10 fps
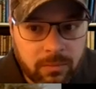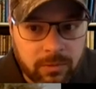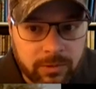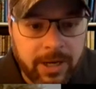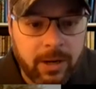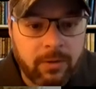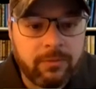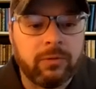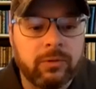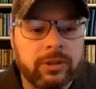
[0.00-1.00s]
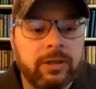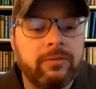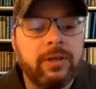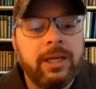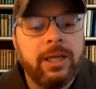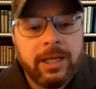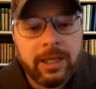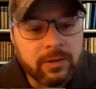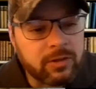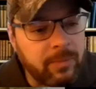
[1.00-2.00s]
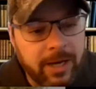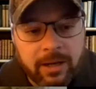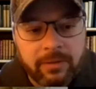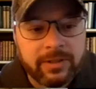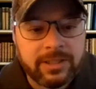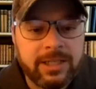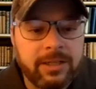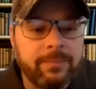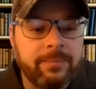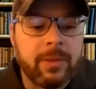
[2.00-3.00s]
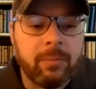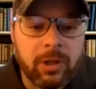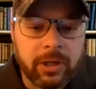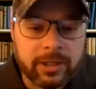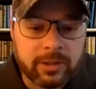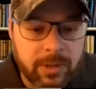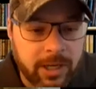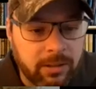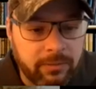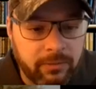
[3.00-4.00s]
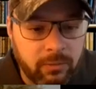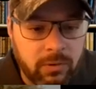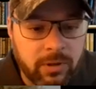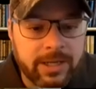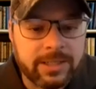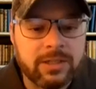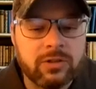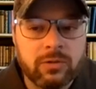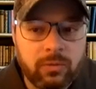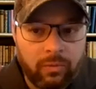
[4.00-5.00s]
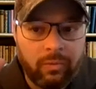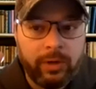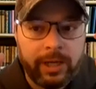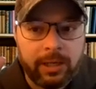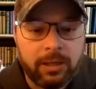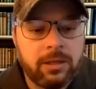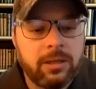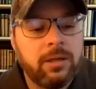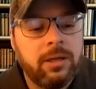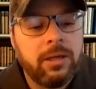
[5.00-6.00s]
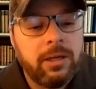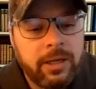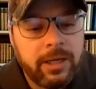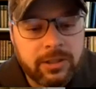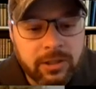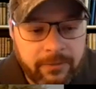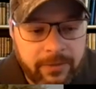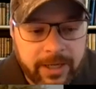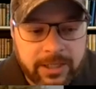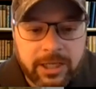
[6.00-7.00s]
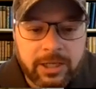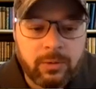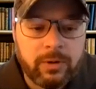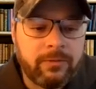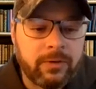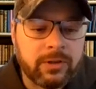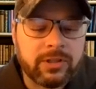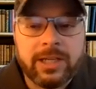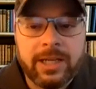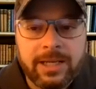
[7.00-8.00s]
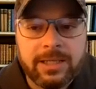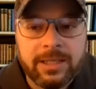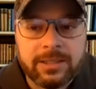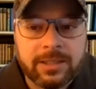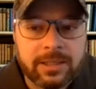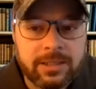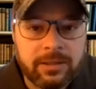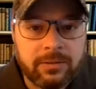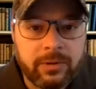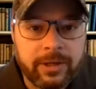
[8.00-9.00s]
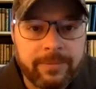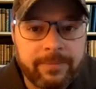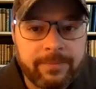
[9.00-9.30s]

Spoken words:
was powerful enough. He used the Battle of Antietam, the bloodiest battle of the war, as his win. It took effect January 1st, 1863.